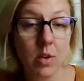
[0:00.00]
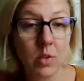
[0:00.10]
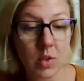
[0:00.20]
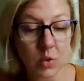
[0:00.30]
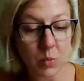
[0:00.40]

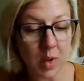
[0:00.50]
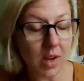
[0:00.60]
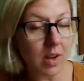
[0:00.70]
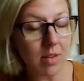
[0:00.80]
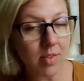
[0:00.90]
So
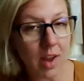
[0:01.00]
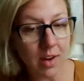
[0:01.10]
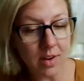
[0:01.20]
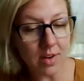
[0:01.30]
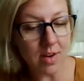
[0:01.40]
speaking of
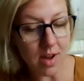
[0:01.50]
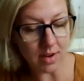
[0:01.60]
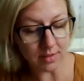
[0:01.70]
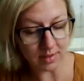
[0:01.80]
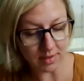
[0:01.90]
candied
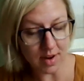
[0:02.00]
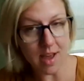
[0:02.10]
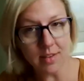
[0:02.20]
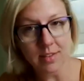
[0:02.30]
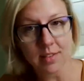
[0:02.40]
nuts,
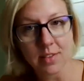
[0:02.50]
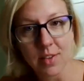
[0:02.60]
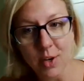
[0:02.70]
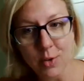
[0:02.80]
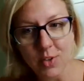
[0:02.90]
next
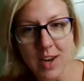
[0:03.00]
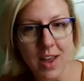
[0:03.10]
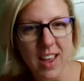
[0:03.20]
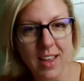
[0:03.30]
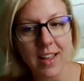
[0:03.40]

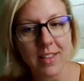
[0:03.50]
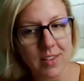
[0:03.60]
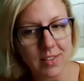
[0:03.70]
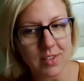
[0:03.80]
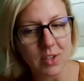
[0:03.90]
Thursday,
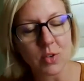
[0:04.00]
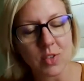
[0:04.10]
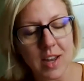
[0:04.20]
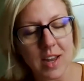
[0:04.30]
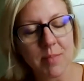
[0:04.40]
this
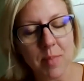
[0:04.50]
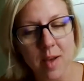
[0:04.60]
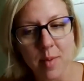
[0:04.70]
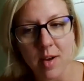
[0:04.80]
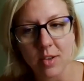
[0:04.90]
Thursday, my
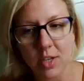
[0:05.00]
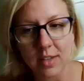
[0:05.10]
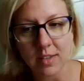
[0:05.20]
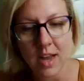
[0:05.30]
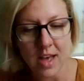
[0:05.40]
apologies,